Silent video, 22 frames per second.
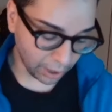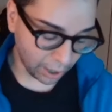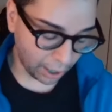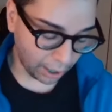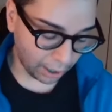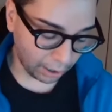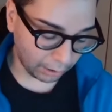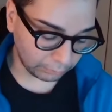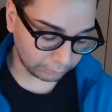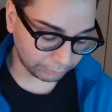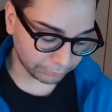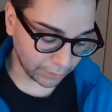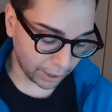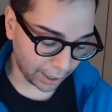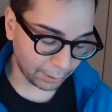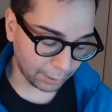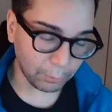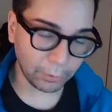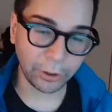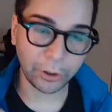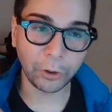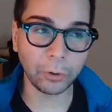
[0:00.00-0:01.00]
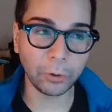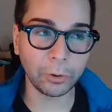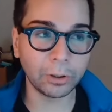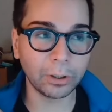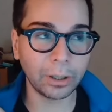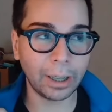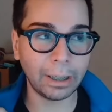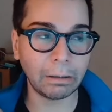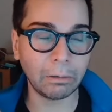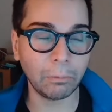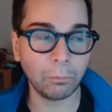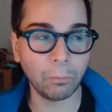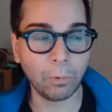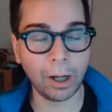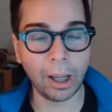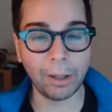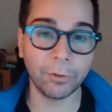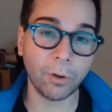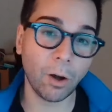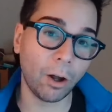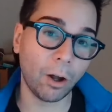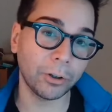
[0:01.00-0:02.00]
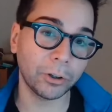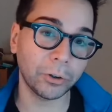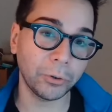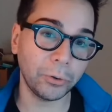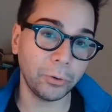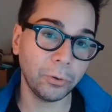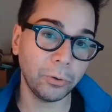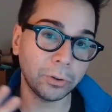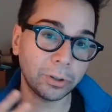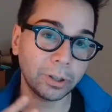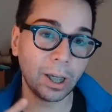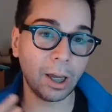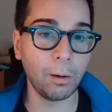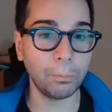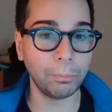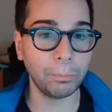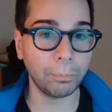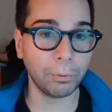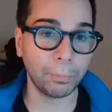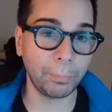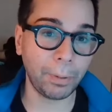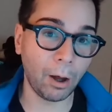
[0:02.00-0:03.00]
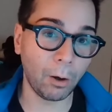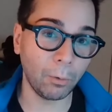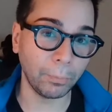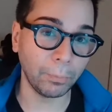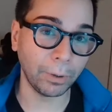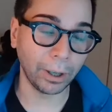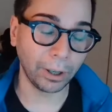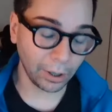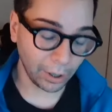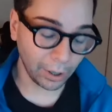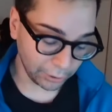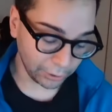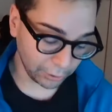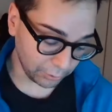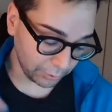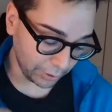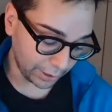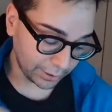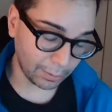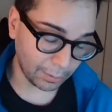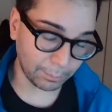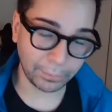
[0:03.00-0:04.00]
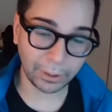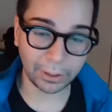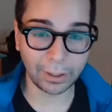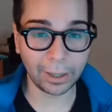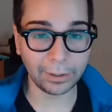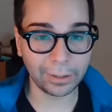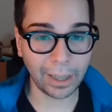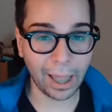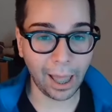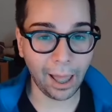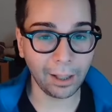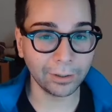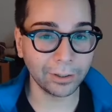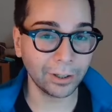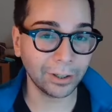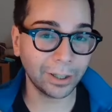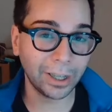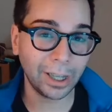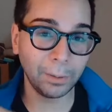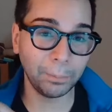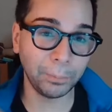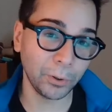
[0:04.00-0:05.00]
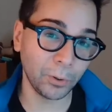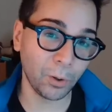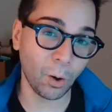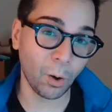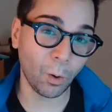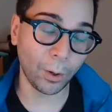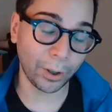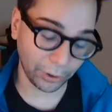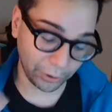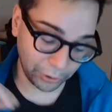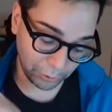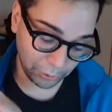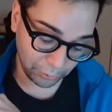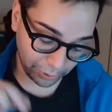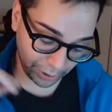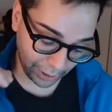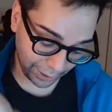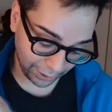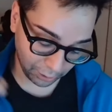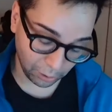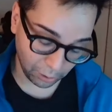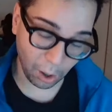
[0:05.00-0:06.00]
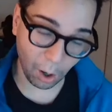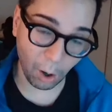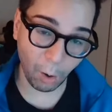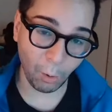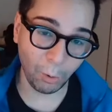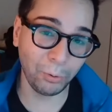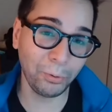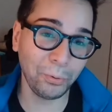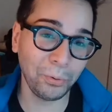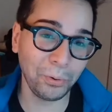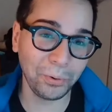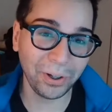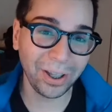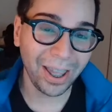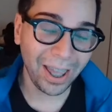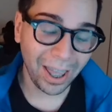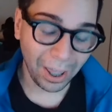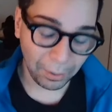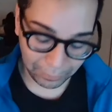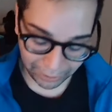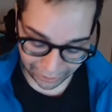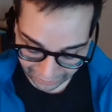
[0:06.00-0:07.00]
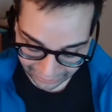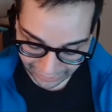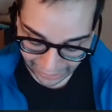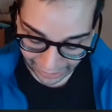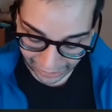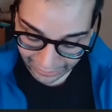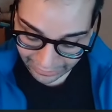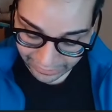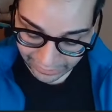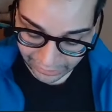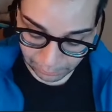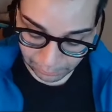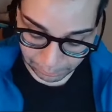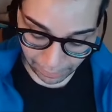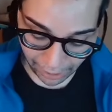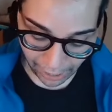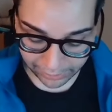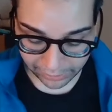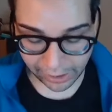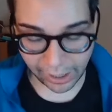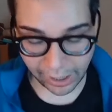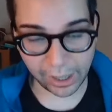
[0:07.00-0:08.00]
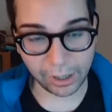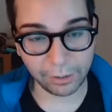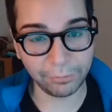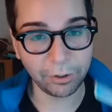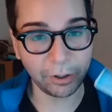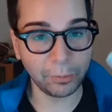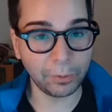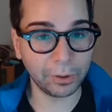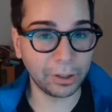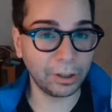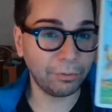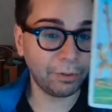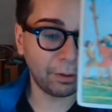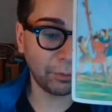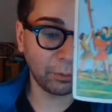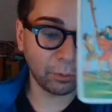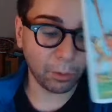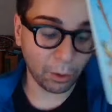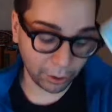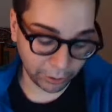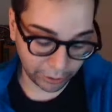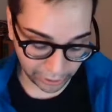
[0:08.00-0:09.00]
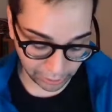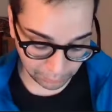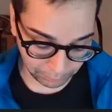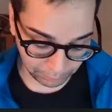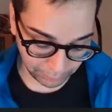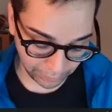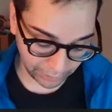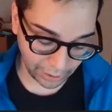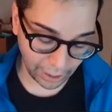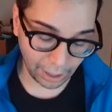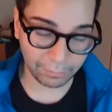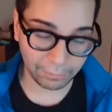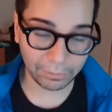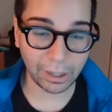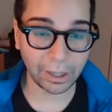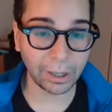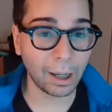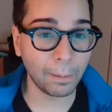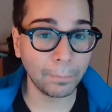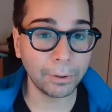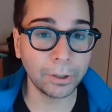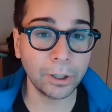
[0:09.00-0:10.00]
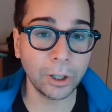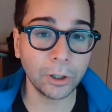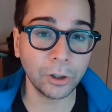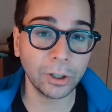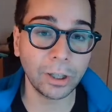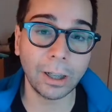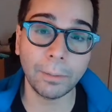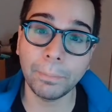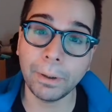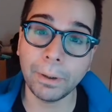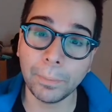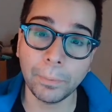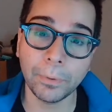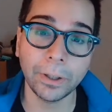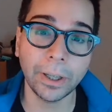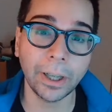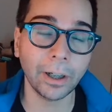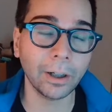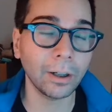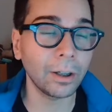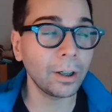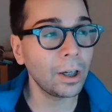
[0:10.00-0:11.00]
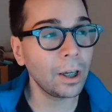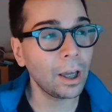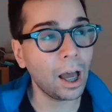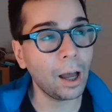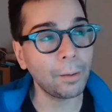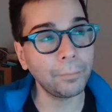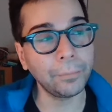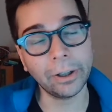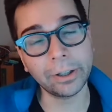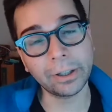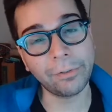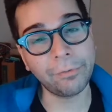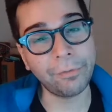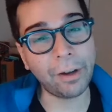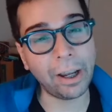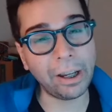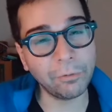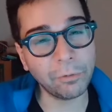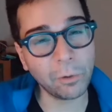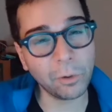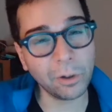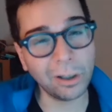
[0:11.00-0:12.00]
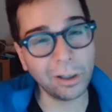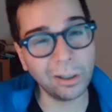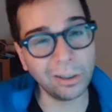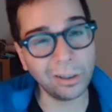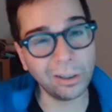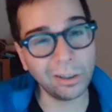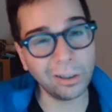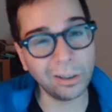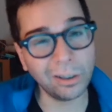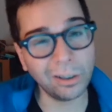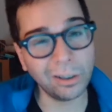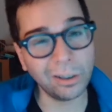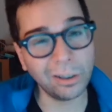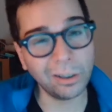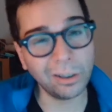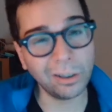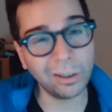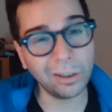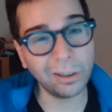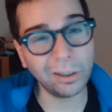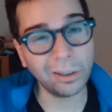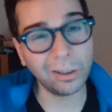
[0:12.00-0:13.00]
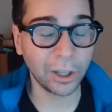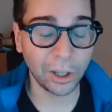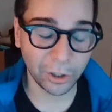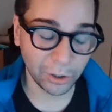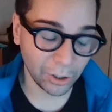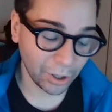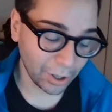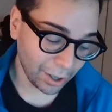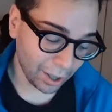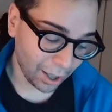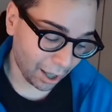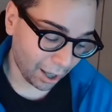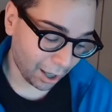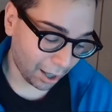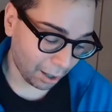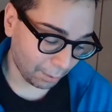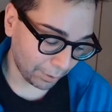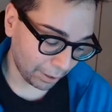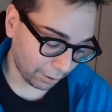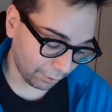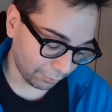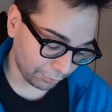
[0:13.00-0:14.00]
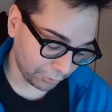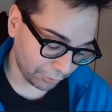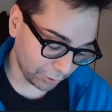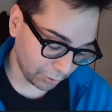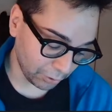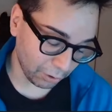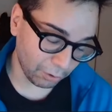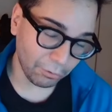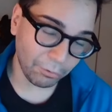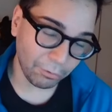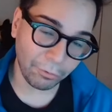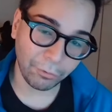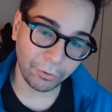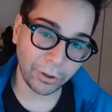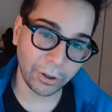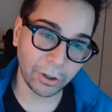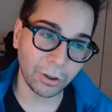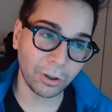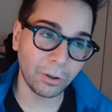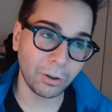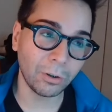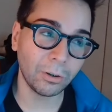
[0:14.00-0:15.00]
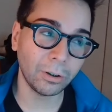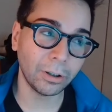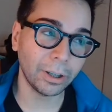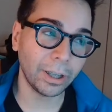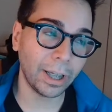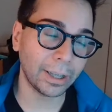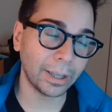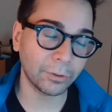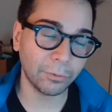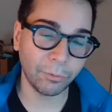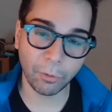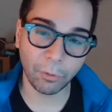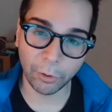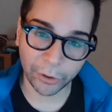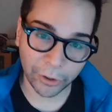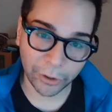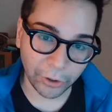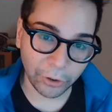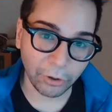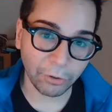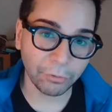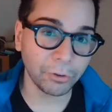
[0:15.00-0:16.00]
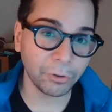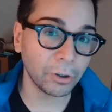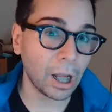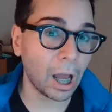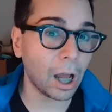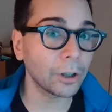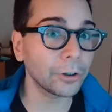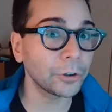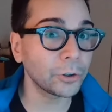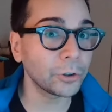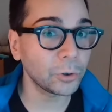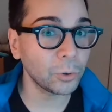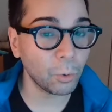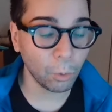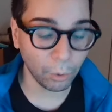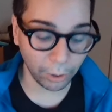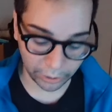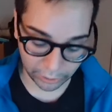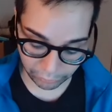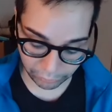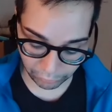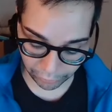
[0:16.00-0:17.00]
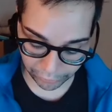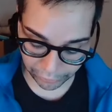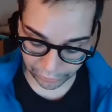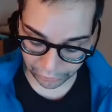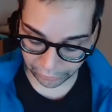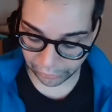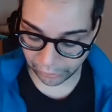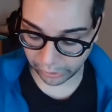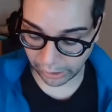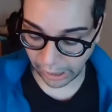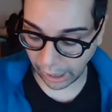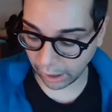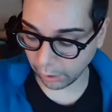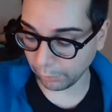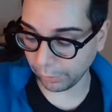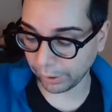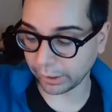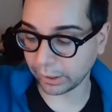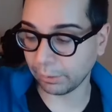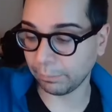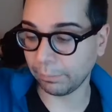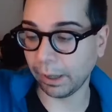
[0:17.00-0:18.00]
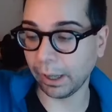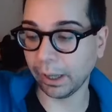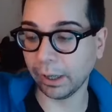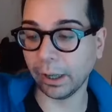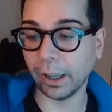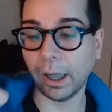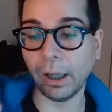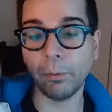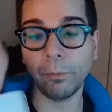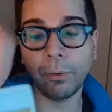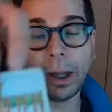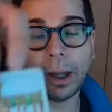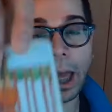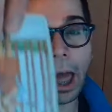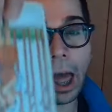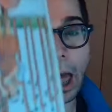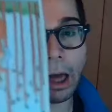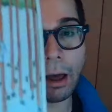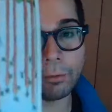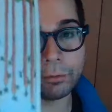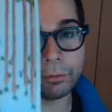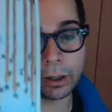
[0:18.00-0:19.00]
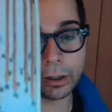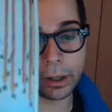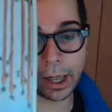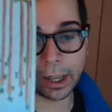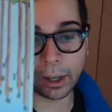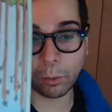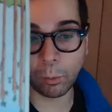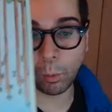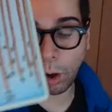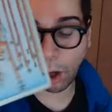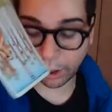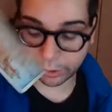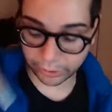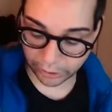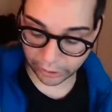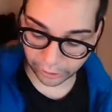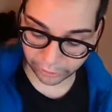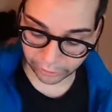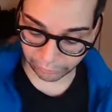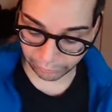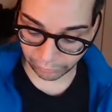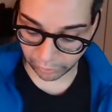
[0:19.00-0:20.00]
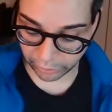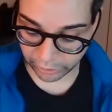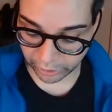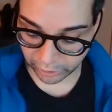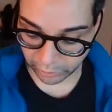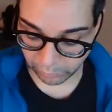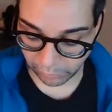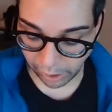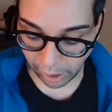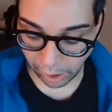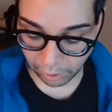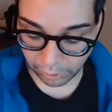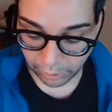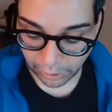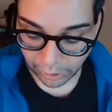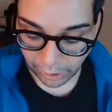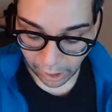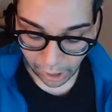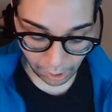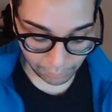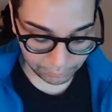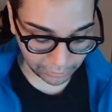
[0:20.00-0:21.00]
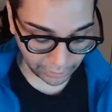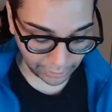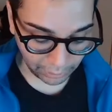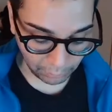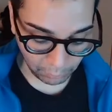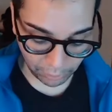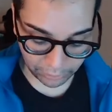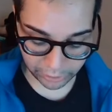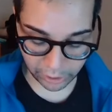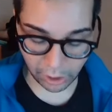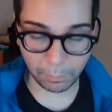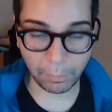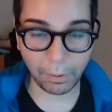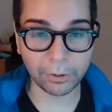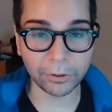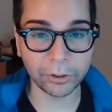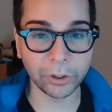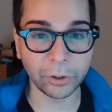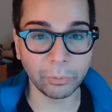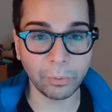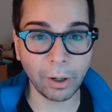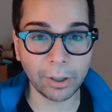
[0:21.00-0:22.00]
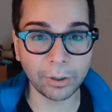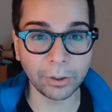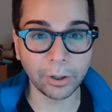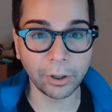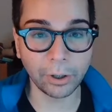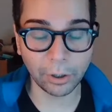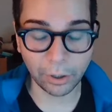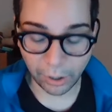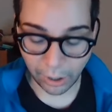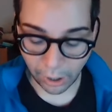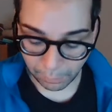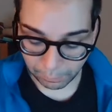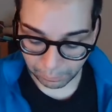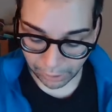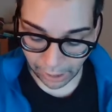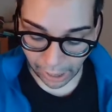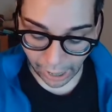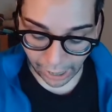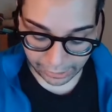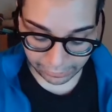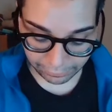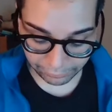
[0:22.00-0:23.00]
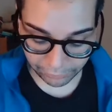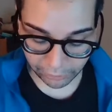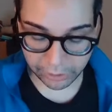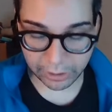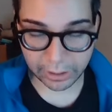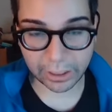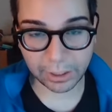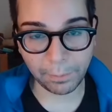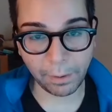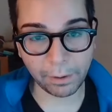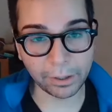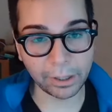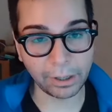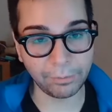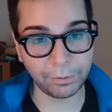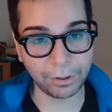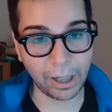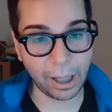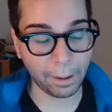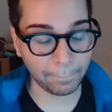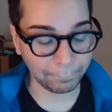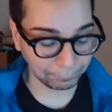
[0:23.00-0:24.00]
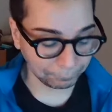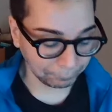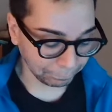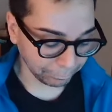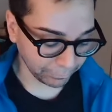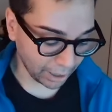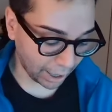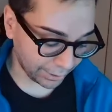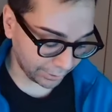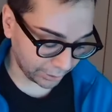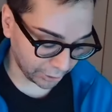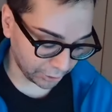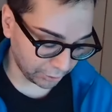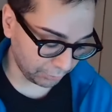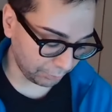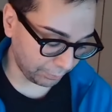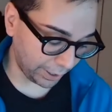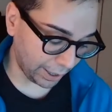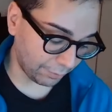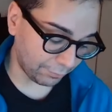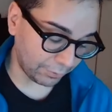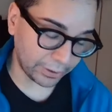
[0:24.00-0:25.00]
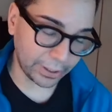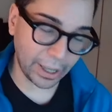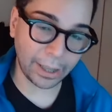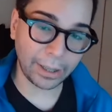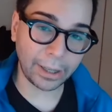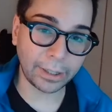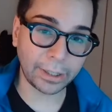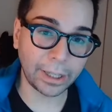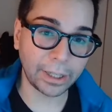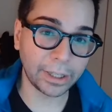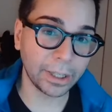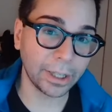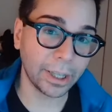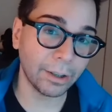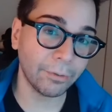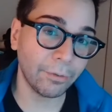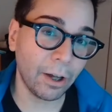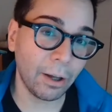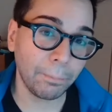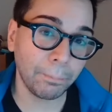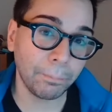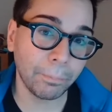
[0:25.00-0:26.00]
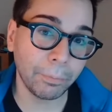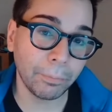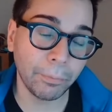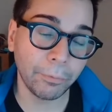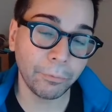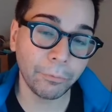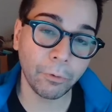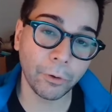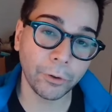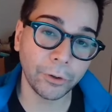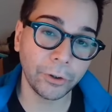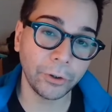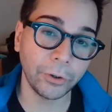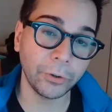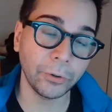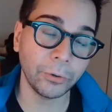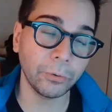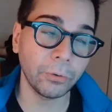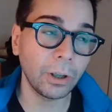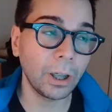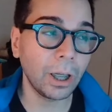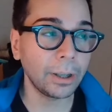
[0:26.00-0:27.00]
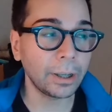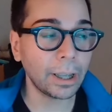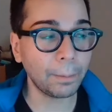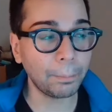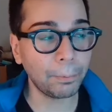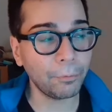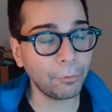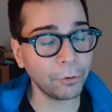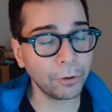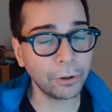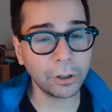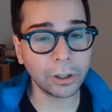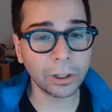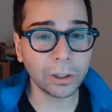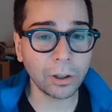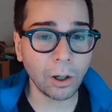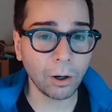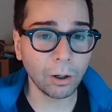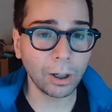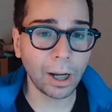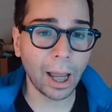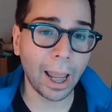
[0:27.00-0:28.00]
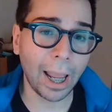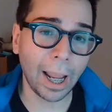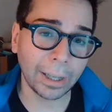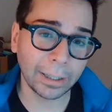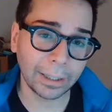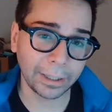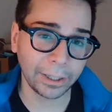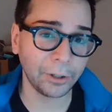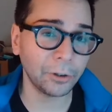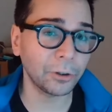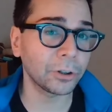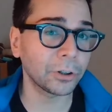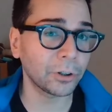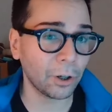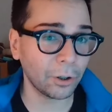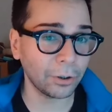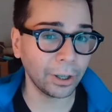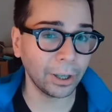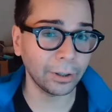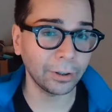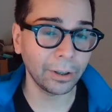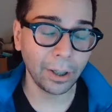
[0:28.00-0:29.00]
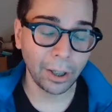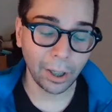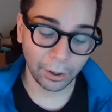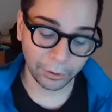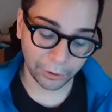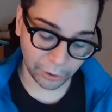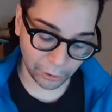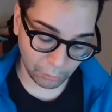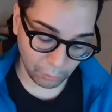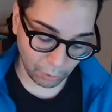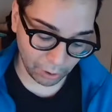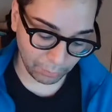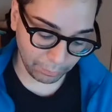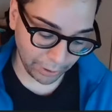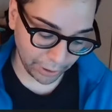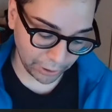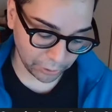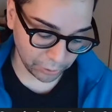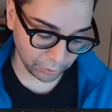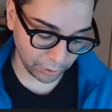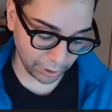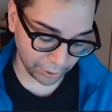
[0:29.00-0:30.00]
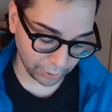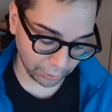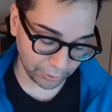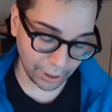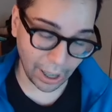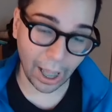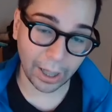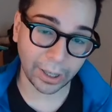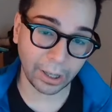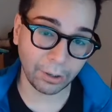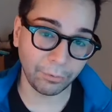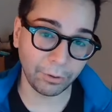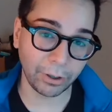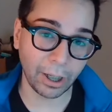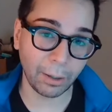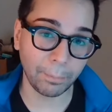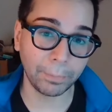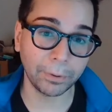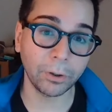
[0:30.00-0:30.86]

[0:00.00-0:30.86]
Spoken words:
I would use what I've gone through to help propel me. You need something like that to keep you going. You can't go because I see the path ahead of you with the Five of Wands here, having a lot of competition, a lot of people there. You're gonna have to fight for it, actually, is kind of the message. If you don't feel it's for you, if you're not sure it's for you, you're not going to make it. And we have the Nine of Wands in this reverse as well. Nine of Wands is all about surrender, but I feel this is about giving up. I think you may have a tendency to give up before you, not before you start, I actually see you starting. So you want to make sure that you're not giving up.